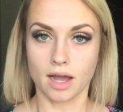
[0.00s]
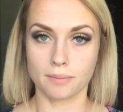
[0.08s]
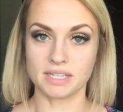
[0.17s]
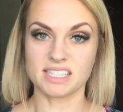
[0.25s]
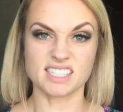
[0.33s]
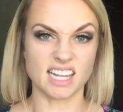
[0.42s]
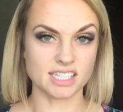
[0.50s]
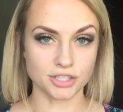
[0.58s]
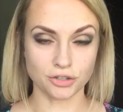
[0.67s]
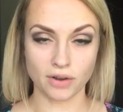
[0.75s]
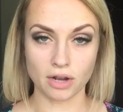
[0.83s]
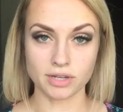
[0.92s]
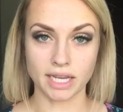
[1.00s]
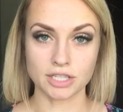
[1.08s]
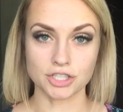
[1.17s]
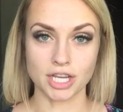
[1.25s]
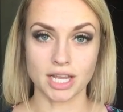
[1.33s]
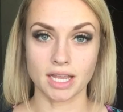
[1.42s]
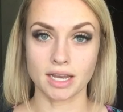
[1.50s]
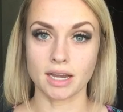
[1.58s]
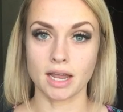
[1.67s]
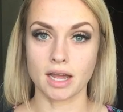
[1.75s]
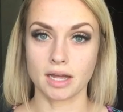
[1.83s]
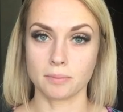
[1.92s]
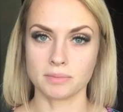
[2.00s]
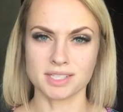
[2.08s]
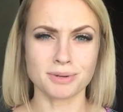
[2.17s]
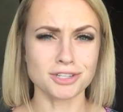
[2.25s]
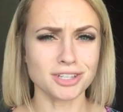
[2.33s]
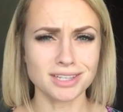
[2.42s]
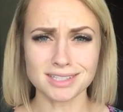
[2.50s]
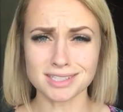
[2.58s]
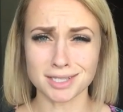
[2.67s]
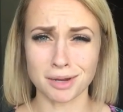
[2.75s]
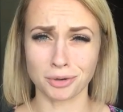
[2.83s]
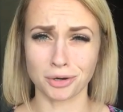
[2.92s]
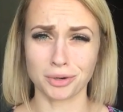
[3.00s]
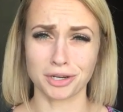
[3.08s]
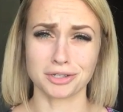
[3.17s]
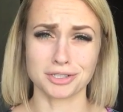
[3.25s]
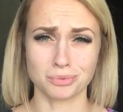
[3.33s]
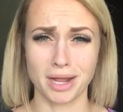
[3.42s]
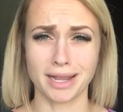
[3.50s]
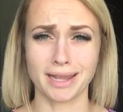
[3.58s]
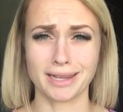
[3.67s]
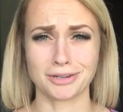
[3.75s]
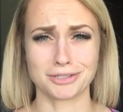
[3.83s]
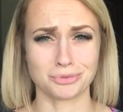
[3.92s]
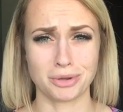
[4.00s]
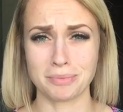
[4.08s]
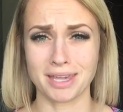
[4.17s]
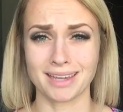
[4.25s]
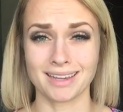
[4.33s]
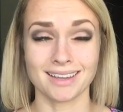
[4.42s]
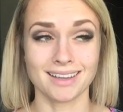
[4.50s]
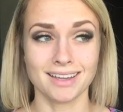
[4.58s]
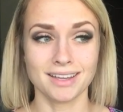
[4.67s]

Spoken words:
It sets your foundation, especially in the summer where you're sweating, you're swimming.